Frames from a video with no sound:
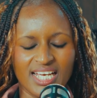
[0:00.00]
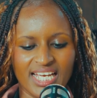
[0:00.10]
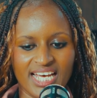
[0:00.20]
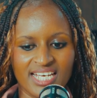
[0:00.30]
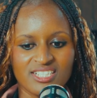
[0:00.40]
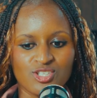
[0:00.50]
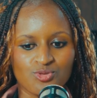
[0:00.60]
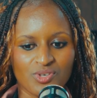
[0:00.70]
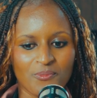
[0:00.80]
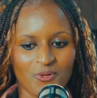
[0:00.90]
And
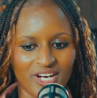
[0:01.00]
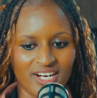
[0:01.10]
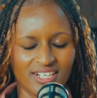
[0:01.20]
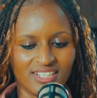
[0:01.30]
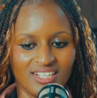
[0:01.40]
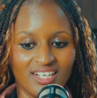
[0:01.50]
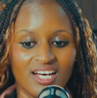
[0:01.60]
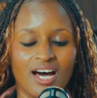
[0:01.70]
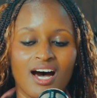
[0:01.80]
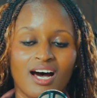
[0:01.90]
swimwear,
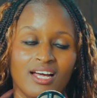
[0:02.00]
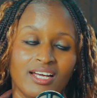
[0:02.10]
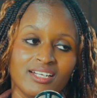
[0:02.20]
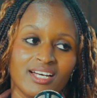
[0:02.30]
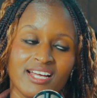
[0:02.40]
I